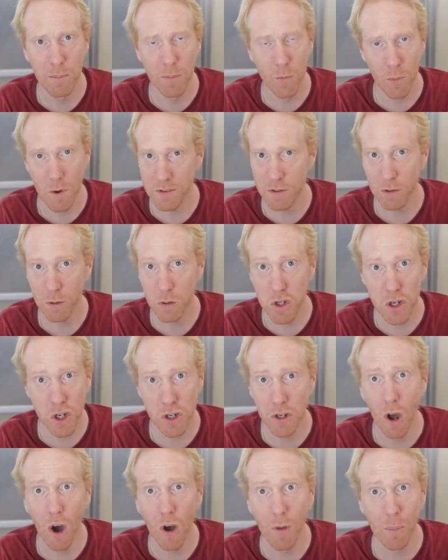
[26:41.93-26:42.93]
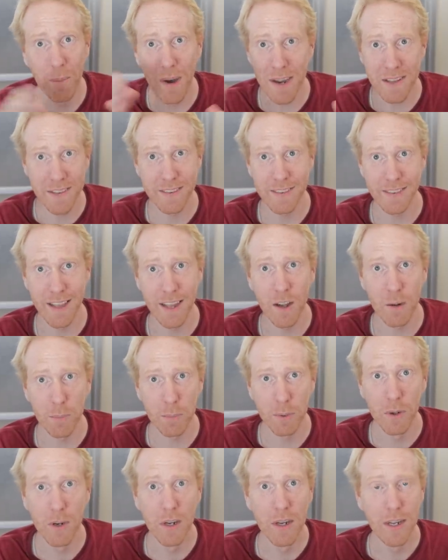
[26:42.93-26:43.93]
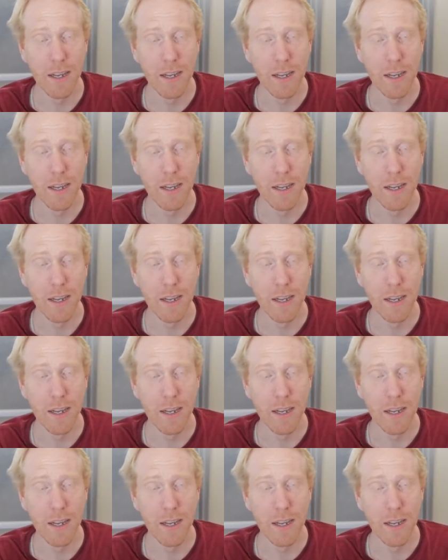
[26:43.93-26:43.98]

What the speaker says: resolution on my setup